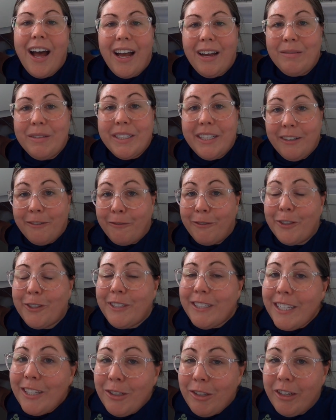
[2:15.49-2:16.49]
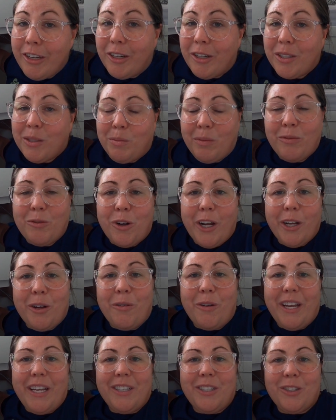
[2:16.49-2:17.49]
I was there for 6 years before I
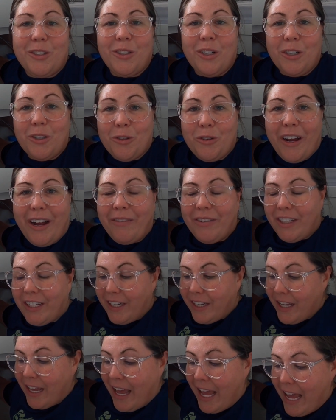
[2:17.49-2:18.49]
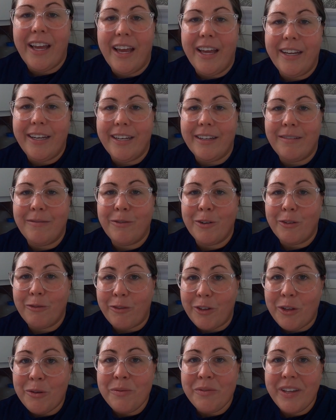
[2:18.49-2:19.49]
quit to start traveling. And for a
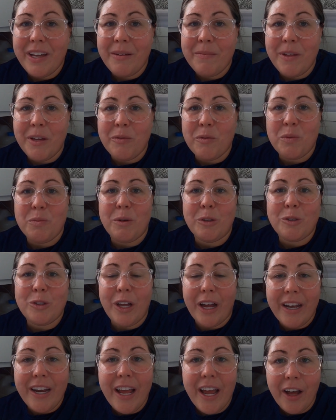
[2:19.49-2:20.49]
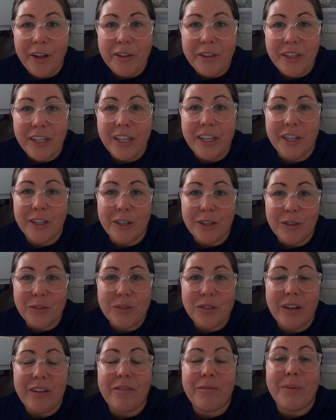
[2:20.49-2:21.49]
few of them, they were the most unhealthy
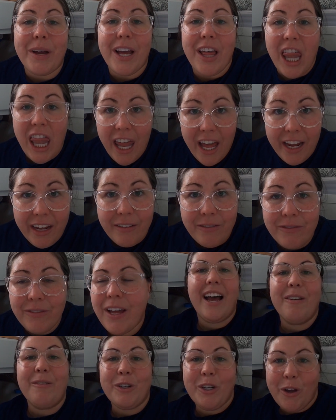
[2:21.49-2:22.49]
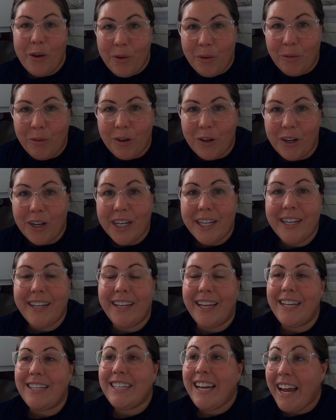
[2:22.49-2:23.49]
years of my life. I would go to work,
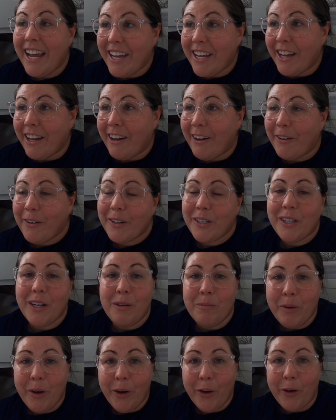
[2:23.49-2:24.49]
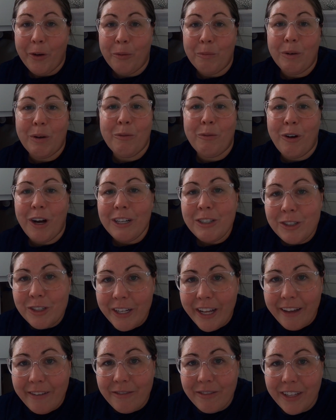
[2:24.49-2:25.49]
get takeout, come home, watch
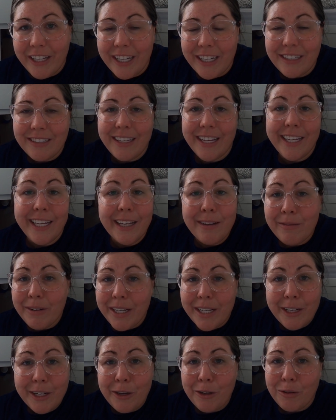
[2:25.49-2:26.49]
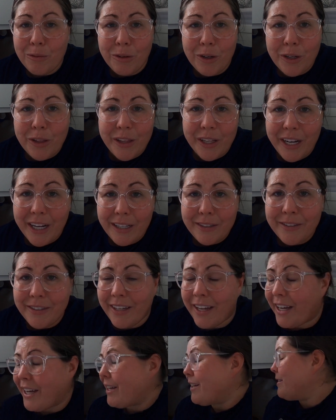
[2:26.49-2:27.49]
Netflix, and get ready to go to work the next
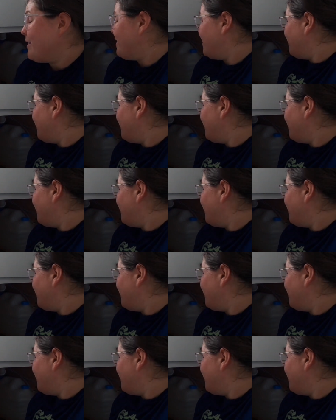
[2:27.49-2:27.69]
day.